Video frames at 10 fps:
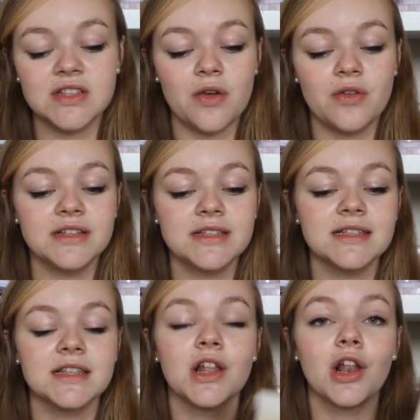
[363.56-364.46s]
this is
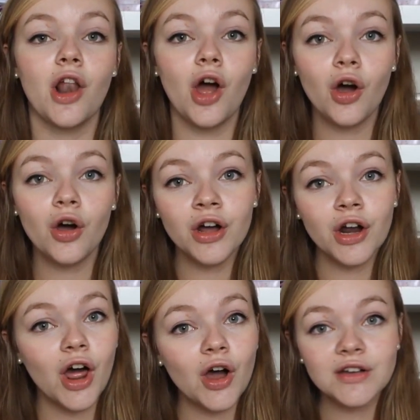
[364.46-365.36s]
a long,
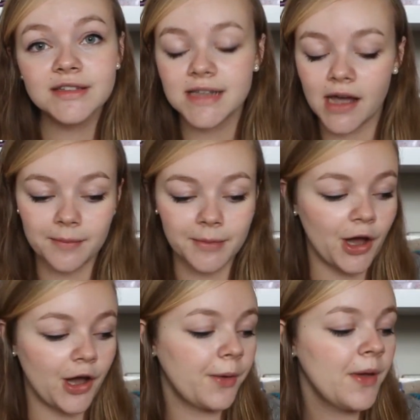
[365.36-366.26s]
long time
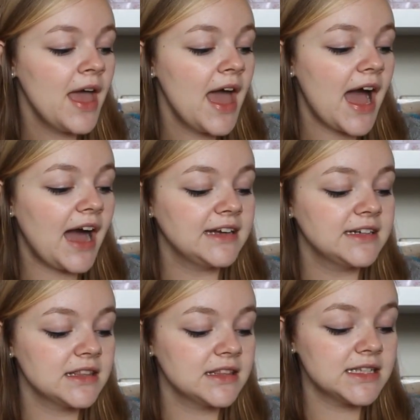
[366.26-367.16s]
ago. And
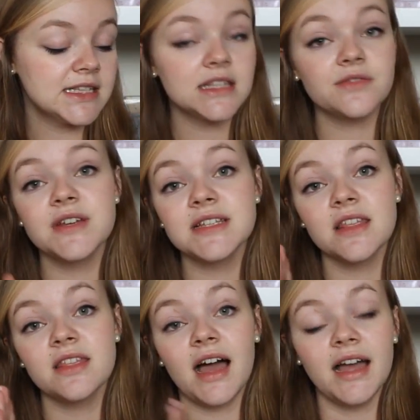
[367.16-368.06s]
this is the reason
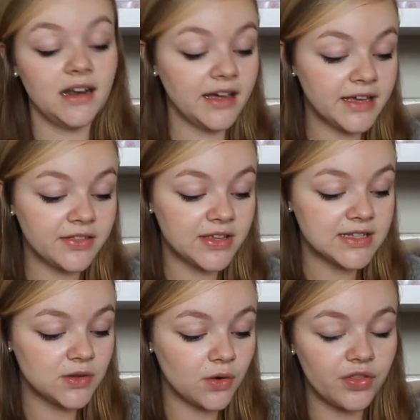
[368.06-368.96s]
that I like this
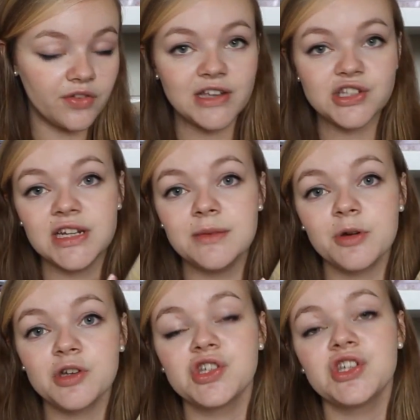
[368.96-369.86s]
author, actually,
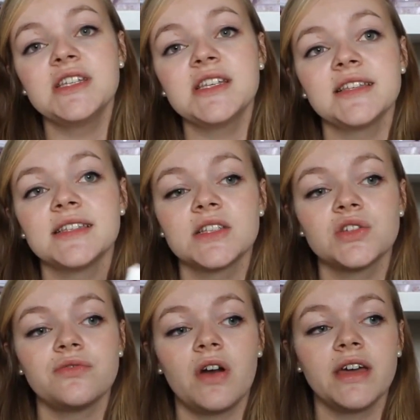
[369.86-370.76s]
because she tends to
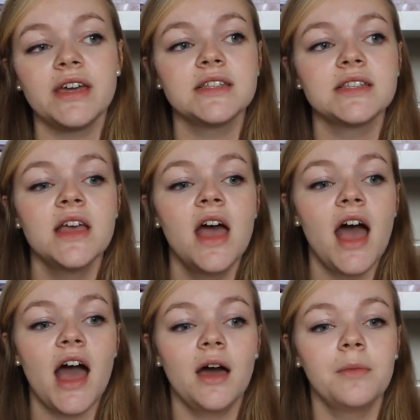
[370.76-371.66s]
write
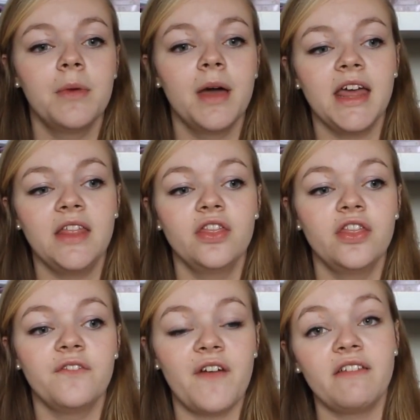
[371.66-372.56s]
in the
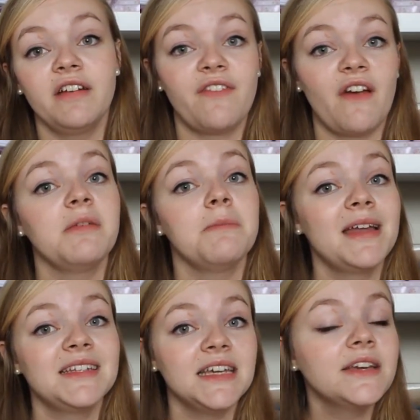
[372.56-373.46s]
very, very
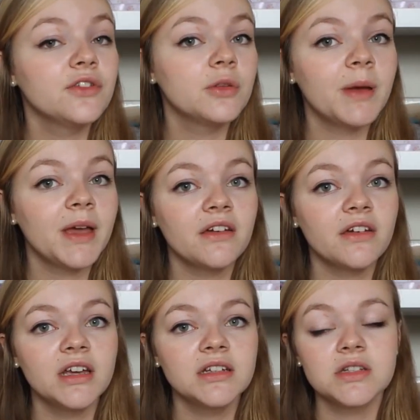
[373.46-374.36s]
medieval
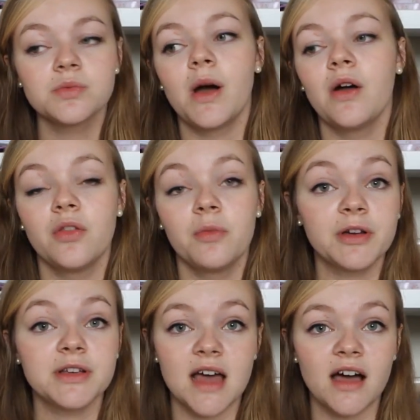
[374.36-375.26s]
period. Well, the
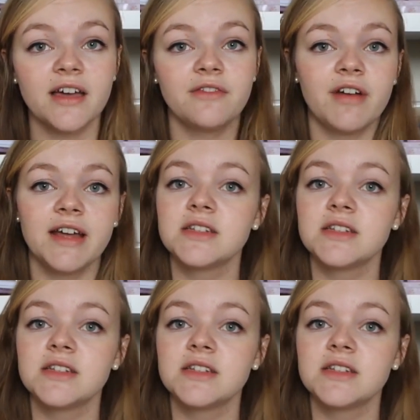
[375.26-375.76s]
books that I have read